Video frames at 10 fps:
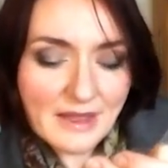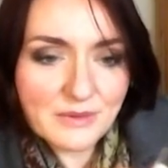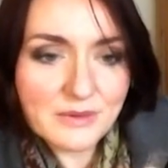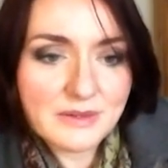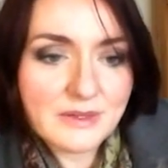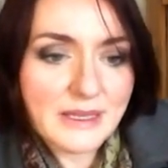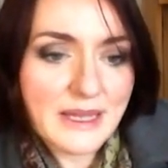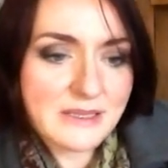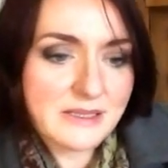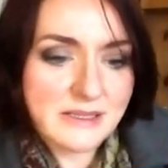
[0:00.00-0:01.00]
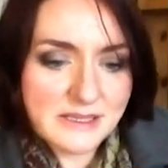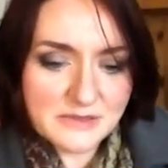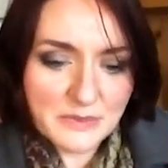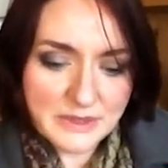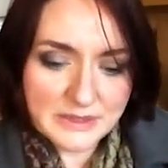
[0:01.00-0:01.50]
Now, yes,
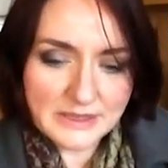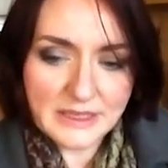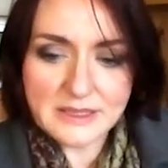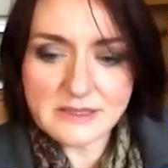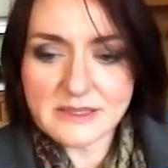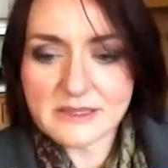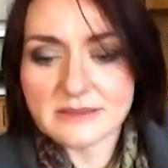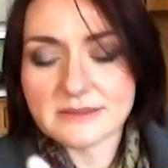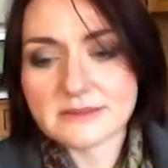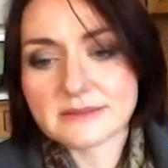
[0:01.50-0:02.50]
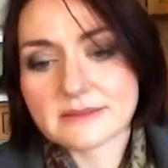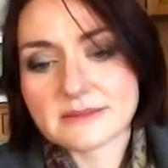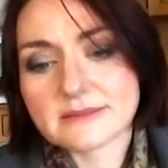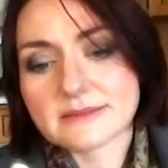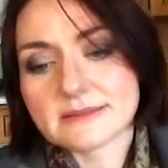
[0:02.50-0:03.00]
this one is
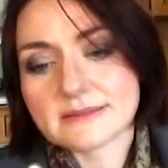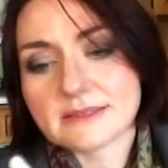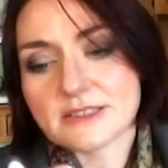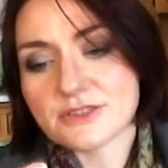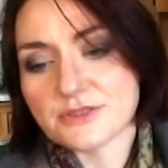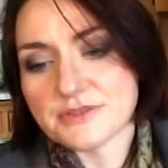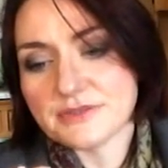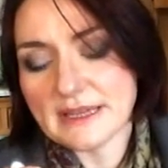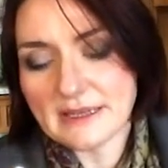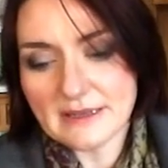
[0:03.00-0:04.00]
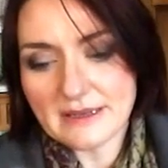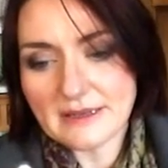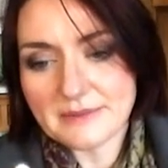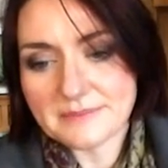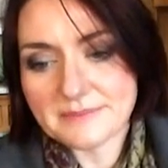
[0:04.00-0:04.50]
sort of like
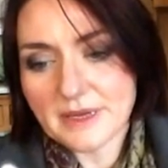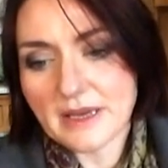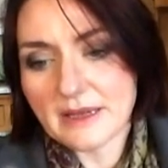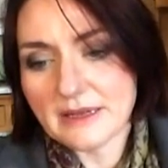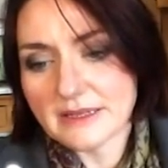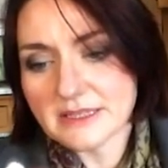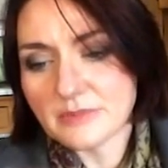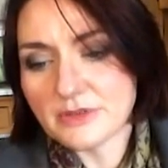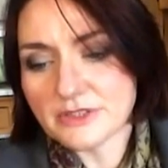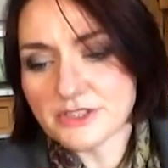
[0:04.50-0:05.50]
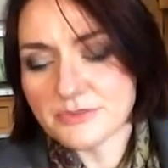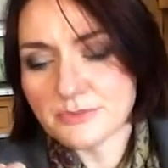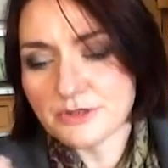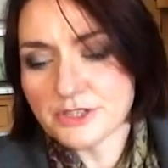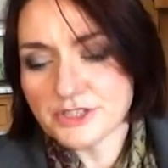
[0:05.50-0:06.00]
a a highlighting
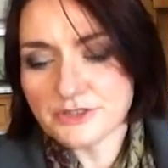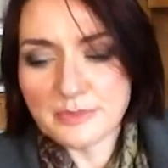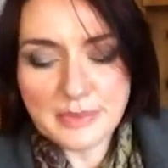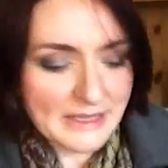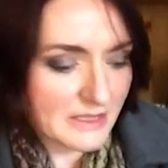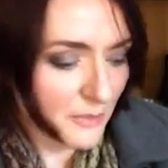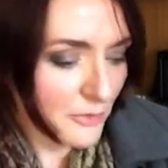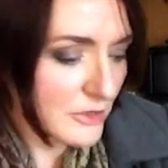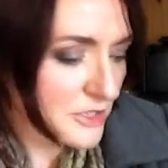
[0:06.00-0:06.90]
brush or a blending